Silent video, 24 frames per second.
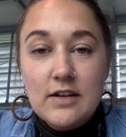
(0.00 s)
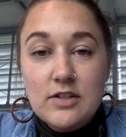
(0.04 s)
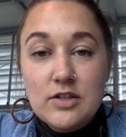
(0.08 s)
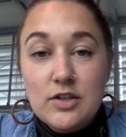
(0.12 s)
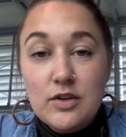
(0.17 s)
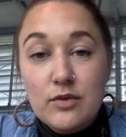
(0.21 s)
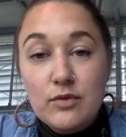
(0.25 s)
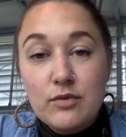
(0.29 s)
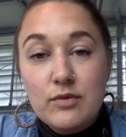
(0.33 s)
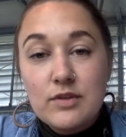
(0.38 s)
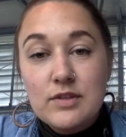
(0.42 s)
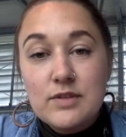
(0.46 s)
so
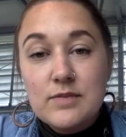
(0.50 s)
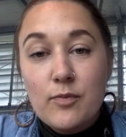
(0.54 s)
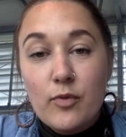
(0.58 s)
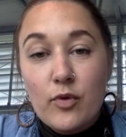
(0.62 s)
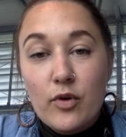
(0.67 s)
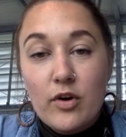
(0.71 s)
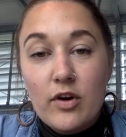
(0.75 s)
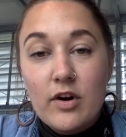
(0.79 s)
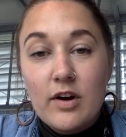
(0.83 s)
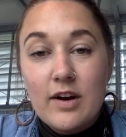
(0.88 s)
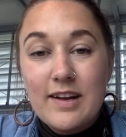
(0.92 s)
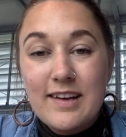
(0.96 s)
it was
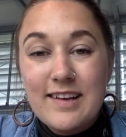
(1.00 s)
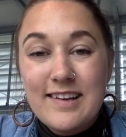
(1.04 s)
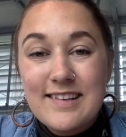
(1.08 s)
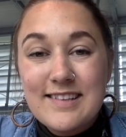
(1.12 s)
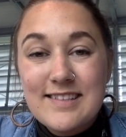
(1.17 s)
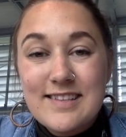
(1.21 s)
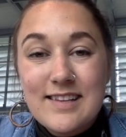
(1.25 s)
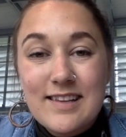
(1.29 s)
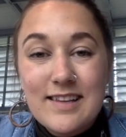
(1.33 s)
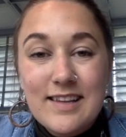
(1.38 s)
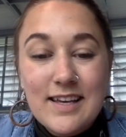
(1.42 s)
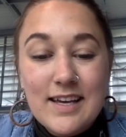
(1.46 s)
more
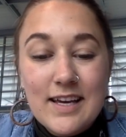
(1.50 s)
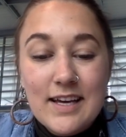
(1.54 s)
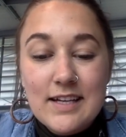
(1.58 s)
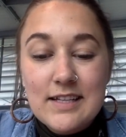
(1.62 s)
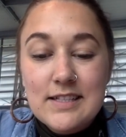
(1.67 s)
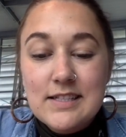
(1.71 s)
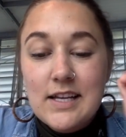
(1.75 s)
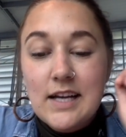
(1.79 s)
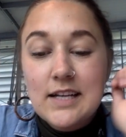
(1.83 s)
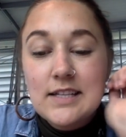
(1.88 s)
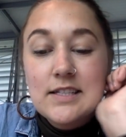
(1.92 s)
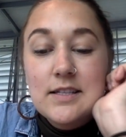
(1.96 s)
easily
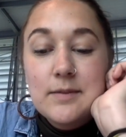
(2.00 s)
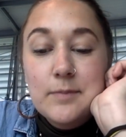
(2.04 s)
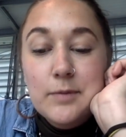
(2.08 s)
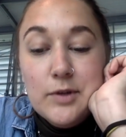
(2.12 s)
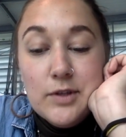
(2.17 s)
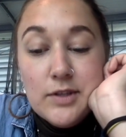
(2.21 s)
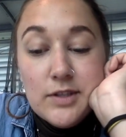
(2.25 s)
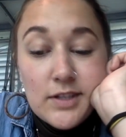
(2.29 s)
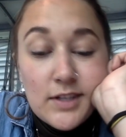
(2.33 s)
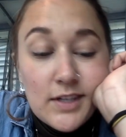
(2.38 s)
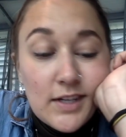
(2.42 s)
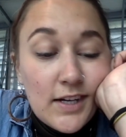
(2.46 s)
accessible.